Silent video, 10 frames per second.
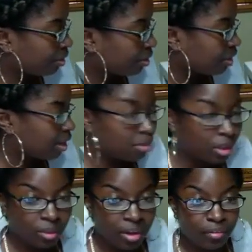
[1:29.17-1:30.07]
I'm going to
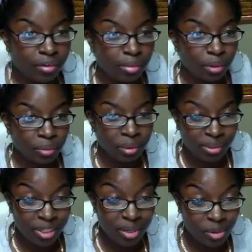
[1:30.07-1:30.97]
wait for more people to
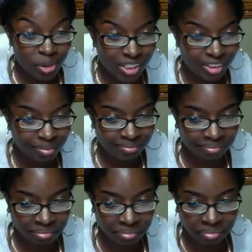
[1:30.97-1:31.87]
come on.
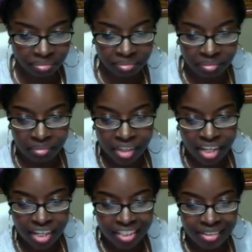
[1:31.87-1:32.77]

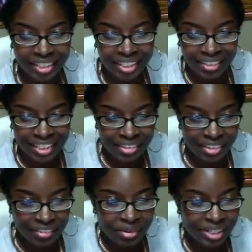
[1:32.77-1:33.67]
Hello, hello, hello,
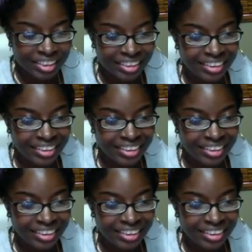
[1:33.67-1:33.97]
everyone.